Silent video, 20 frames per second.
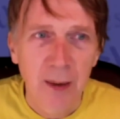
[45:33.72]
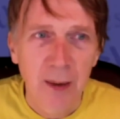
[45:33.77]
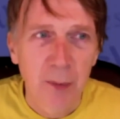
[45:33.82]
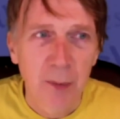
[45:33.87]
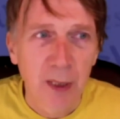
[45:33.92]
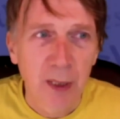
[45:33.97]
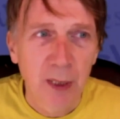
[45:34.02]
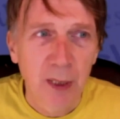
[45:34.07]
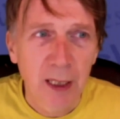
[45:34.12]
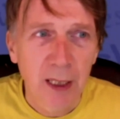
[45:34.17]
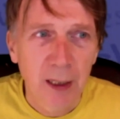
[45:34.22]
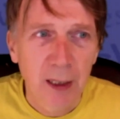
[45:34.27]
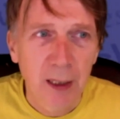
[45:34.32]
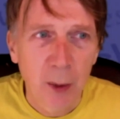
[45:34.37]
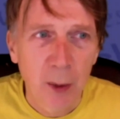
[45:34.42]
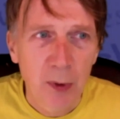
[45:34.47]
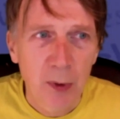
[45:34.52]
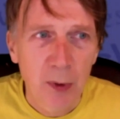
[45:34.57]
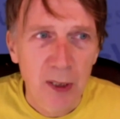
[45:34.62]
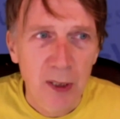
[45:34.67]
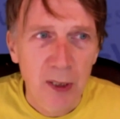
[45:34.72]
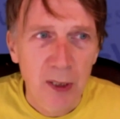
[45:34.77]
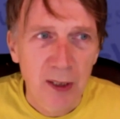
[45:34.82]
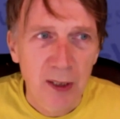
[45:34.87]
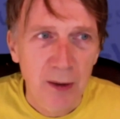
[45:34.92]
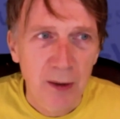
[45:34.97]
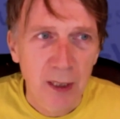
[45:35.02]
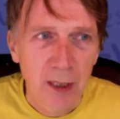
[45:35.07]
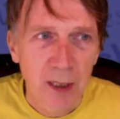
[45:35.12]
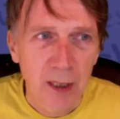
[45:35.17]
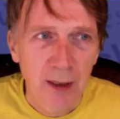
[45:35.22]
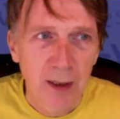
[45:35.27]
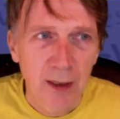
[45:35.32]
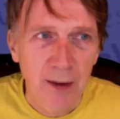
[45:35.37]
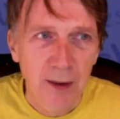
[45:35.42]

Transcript: bringing the opposites together,